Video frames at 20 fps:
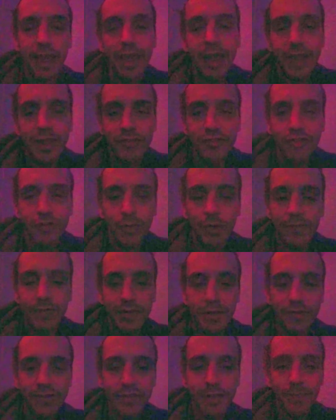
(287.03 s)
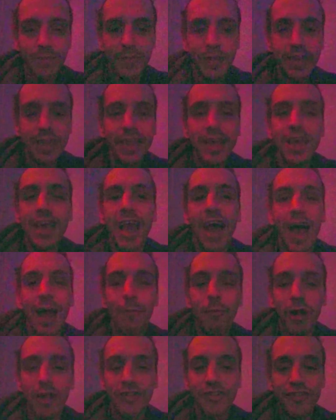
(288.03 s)
issue of it or something. I
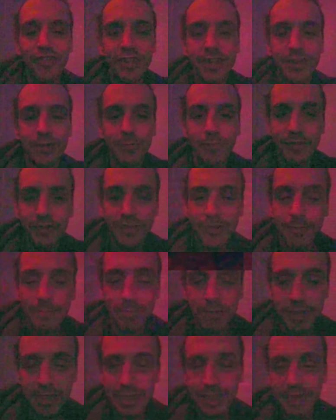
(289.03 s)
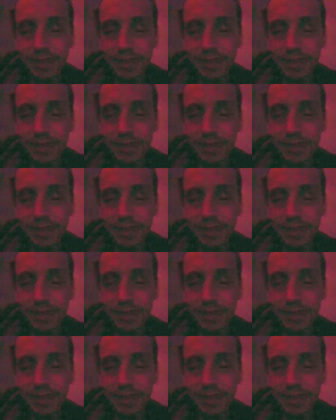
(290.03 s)
watched it, and it was completely